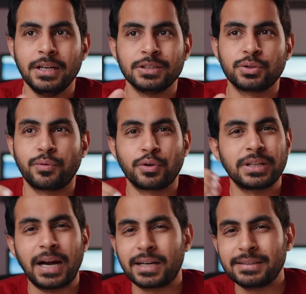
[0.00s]
So for
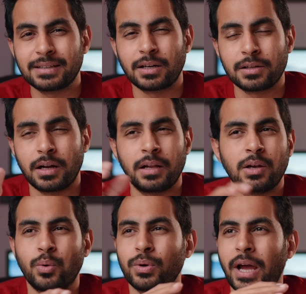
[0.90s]
that reason
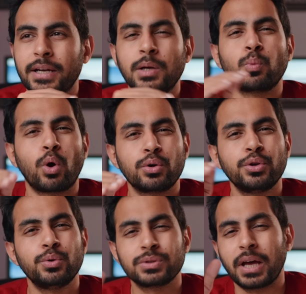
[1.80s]
alone, I didn't want to
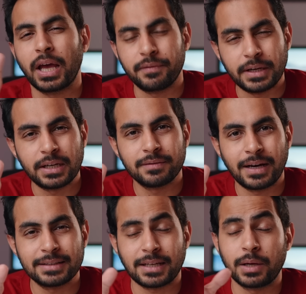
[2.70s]
use a heavy device.